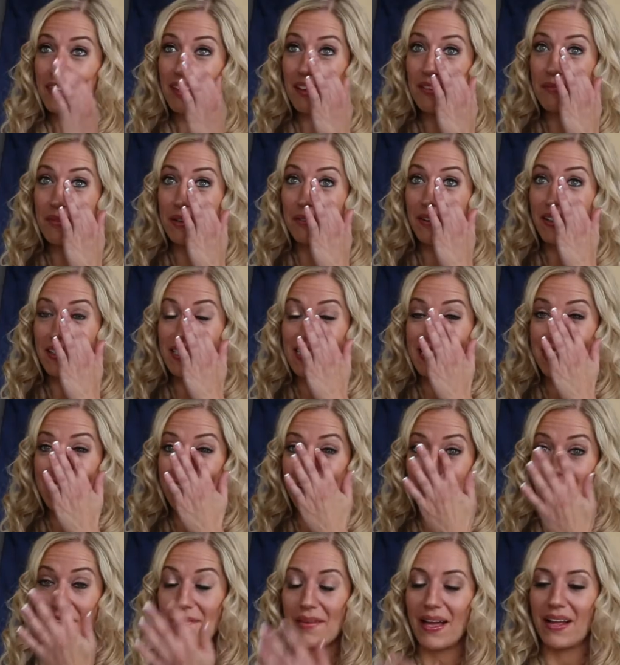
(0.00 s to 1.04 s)
But we were sitting
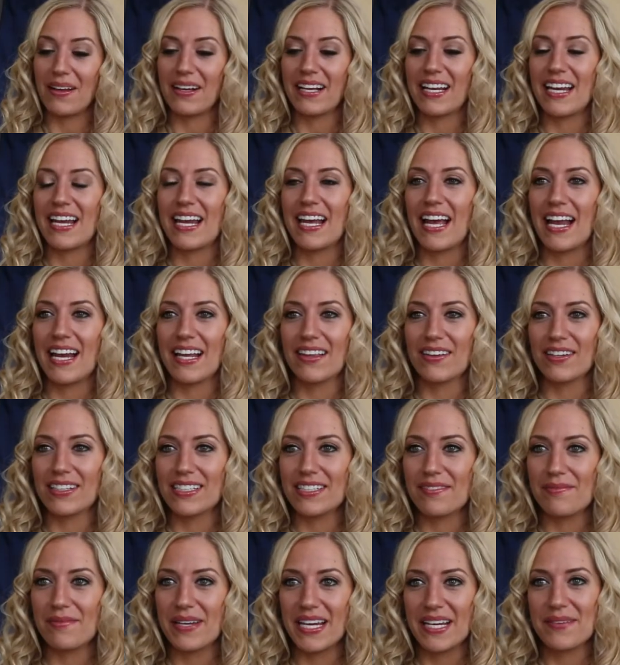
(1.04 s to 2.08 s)
on the balcony, and he looked
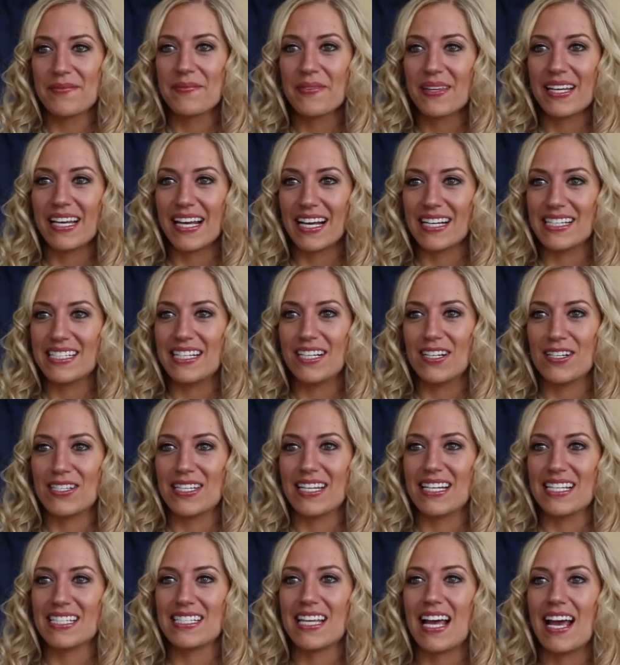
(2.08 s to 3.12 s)
at me, he had tears
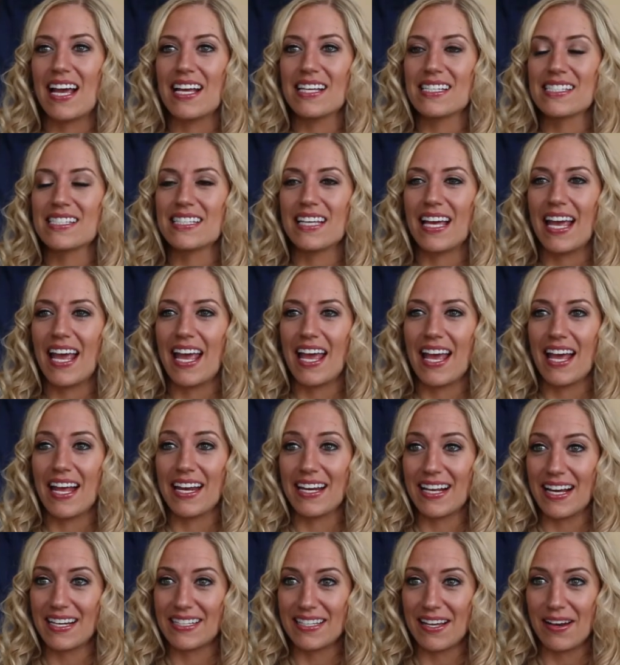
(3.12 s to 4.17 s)
in his eyes, and
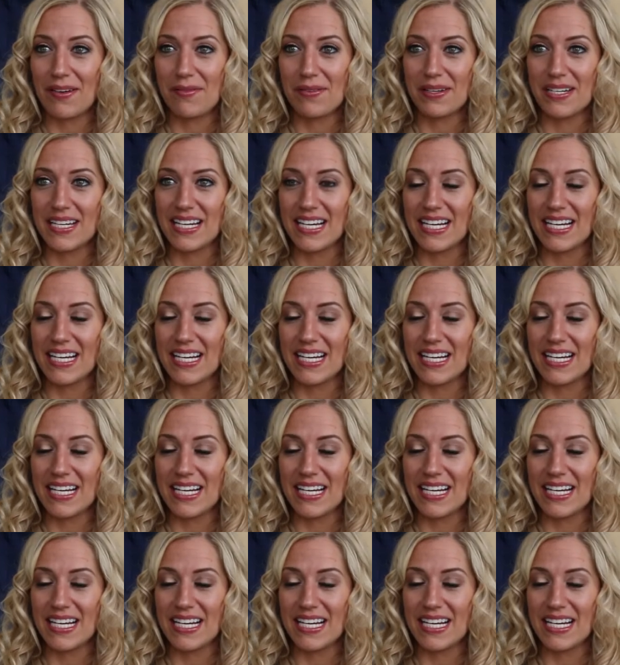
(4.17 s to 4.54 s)
he got down on one